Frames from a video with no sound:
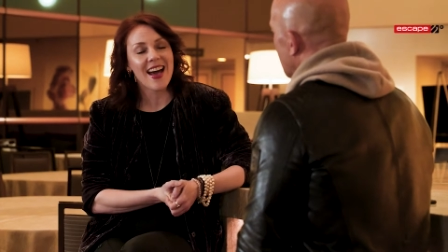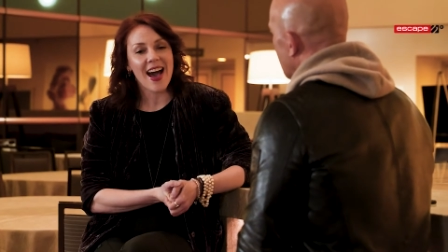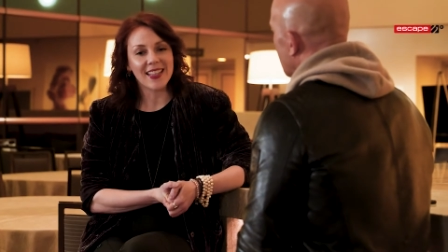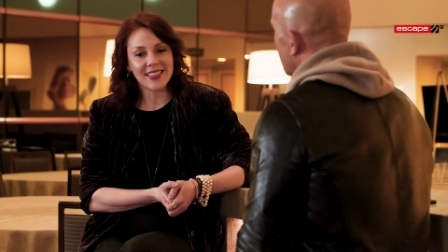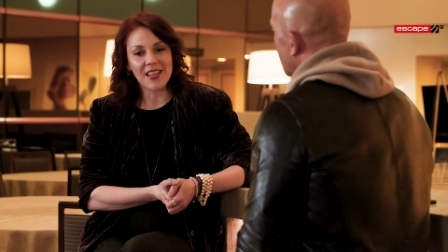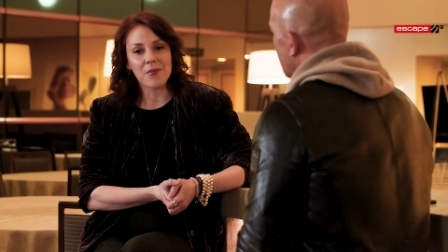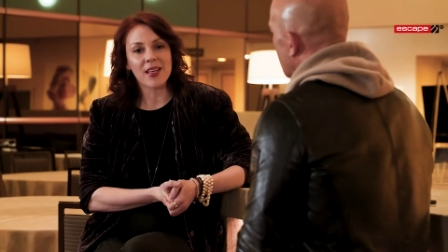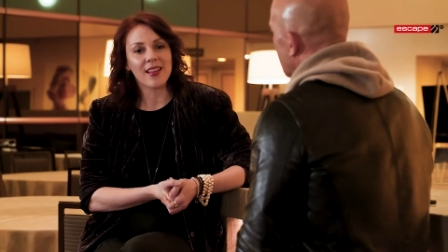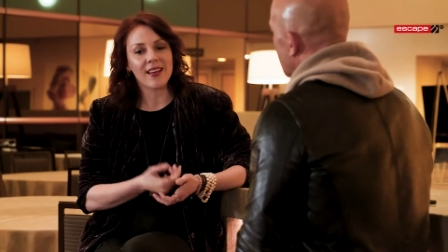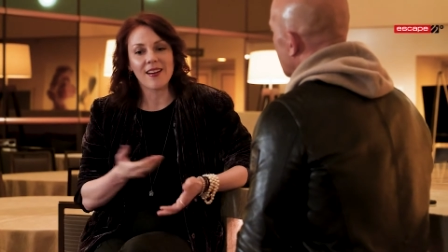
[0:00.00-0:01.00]
asking
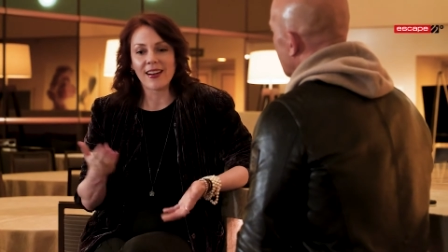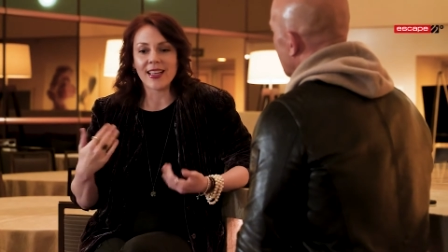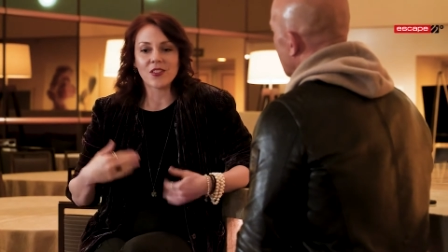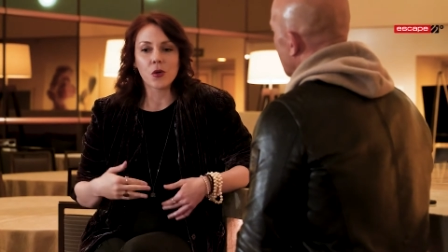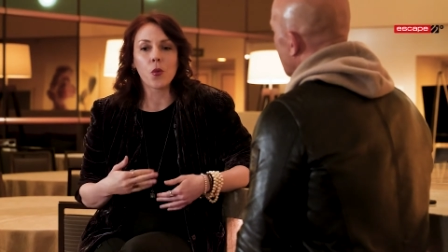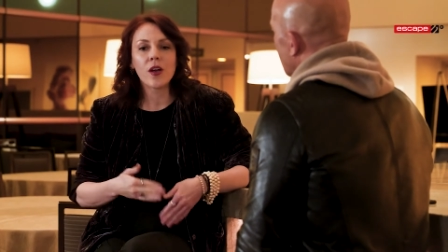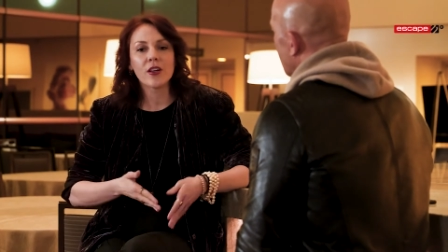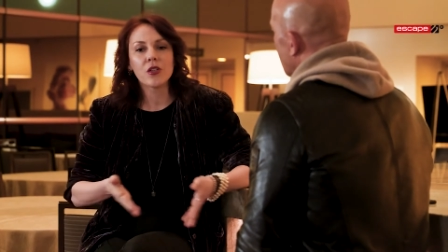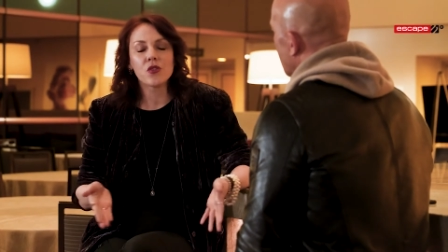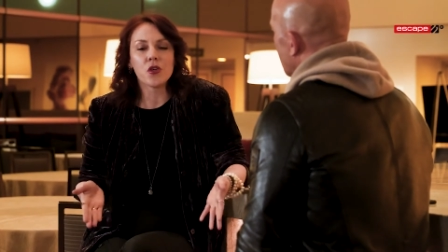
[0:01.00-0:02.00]
me like all right so what are
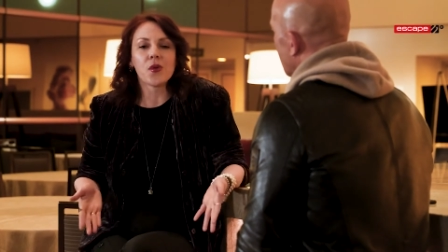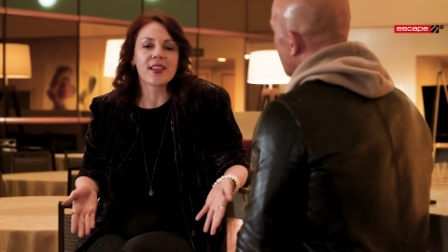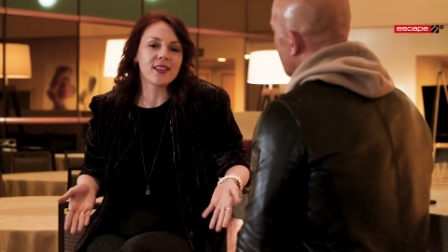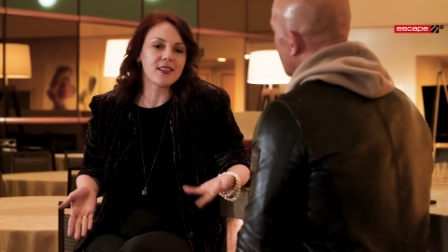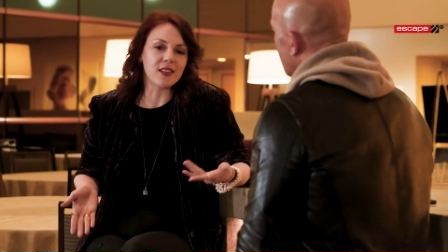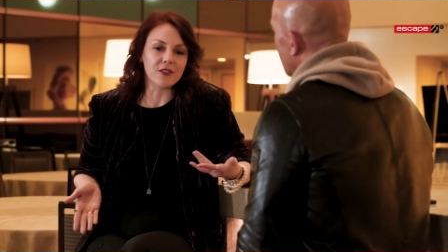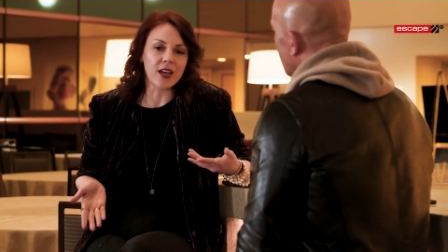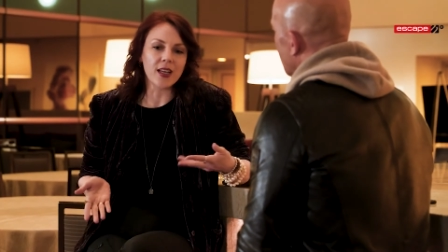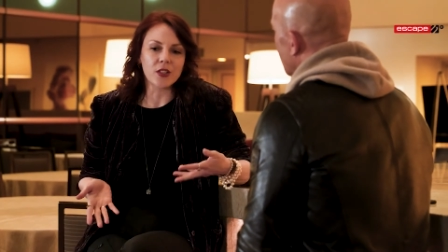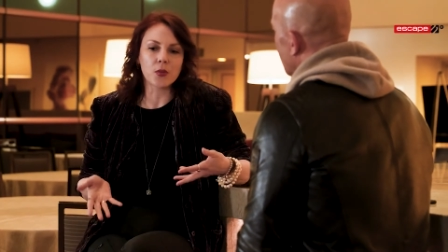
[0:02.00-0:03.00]
you doing that's
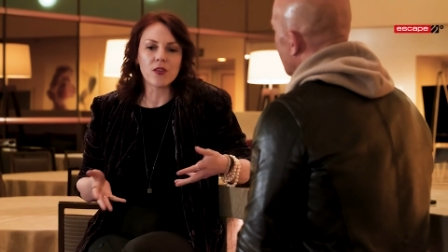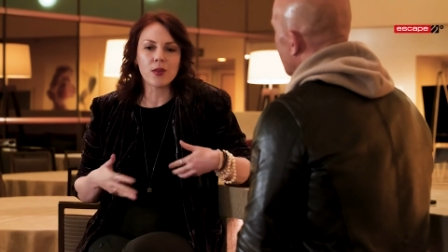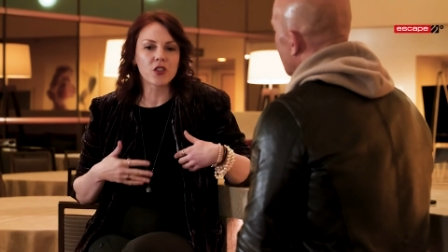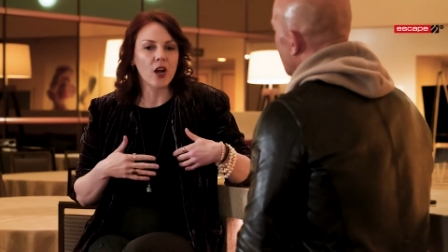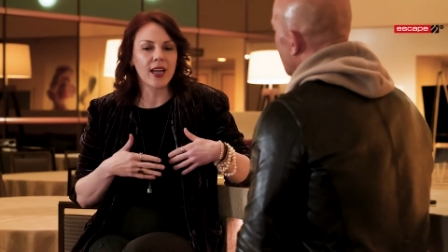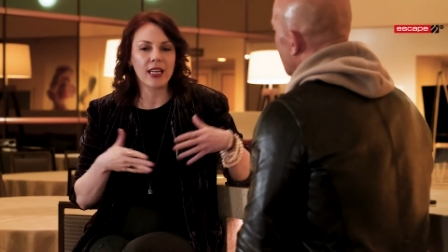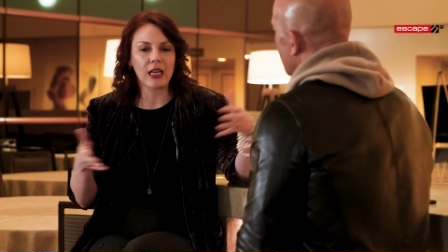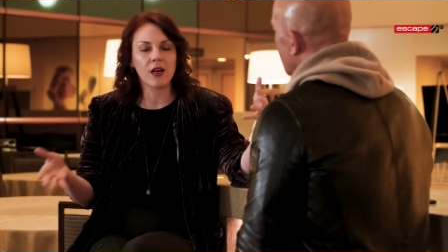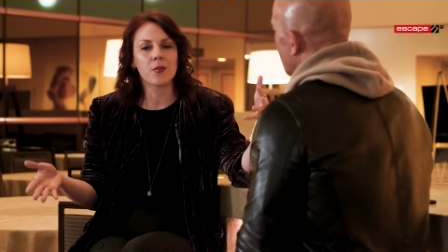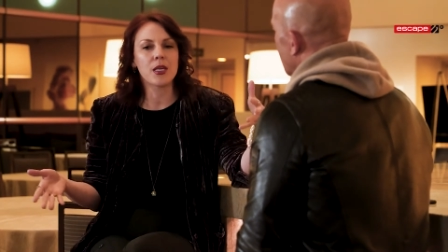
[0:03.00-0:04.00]
different because we've been trying to
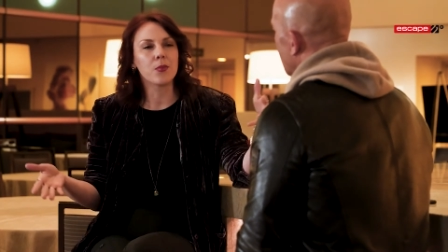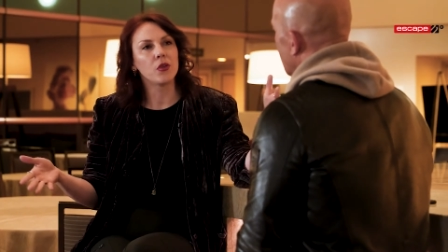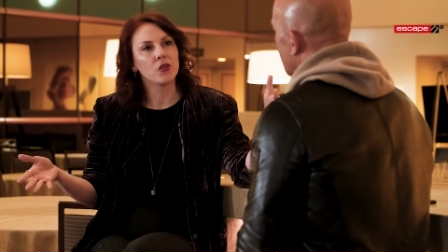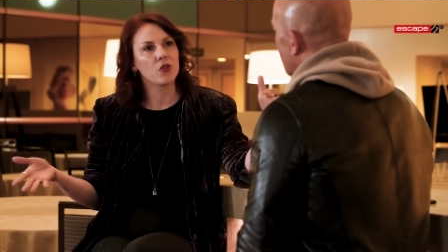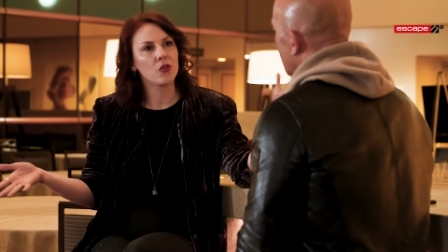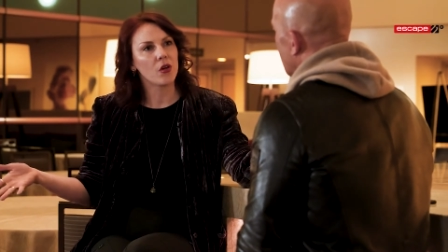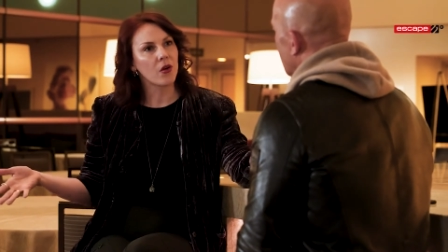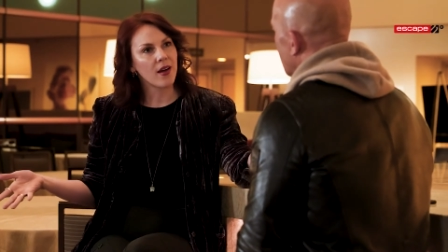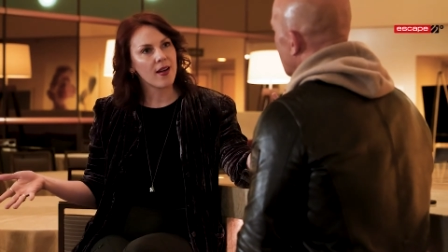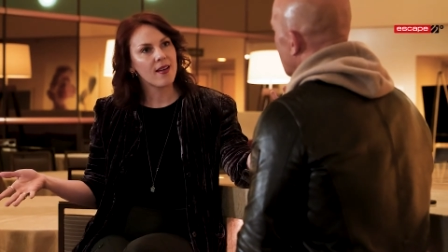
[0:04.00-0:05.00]
get our people to do
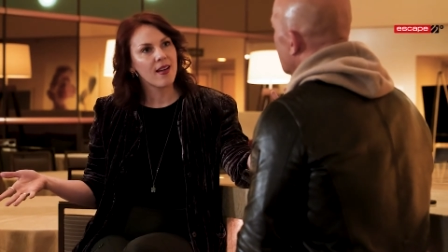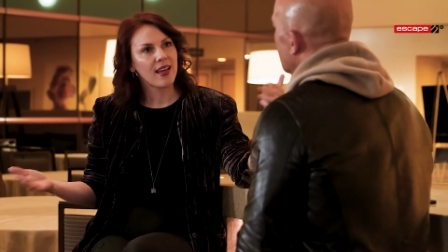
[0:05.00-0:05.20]
yoga